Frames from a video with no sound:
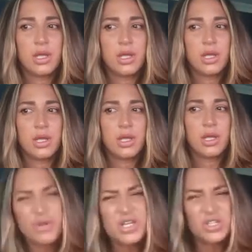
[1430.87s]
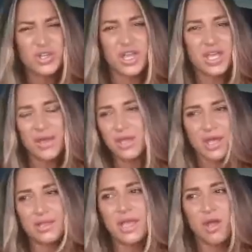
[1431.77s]
So I'm pretty sure they
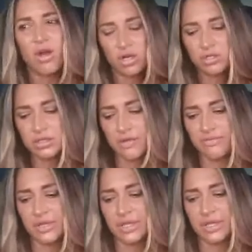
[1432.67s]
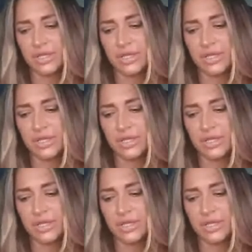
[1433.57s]
are definitely.